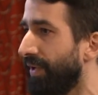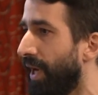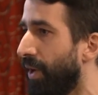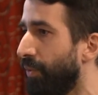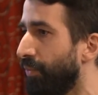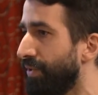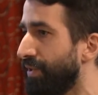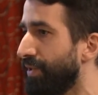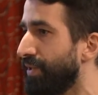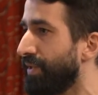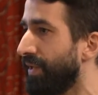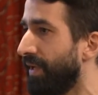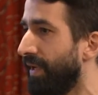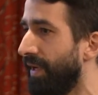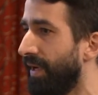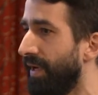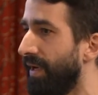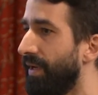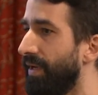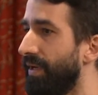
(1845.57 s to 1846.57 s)
how this
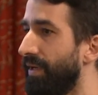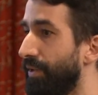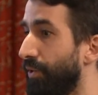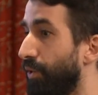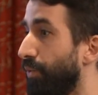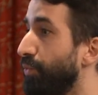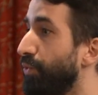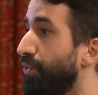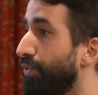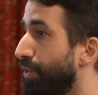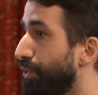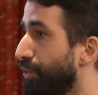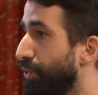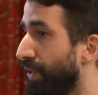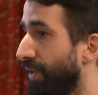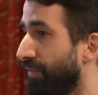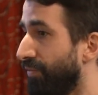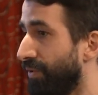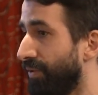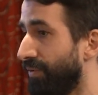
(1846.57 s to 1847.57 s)
community should
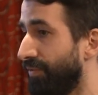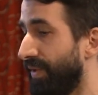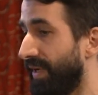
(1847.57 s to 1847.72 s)
evolve.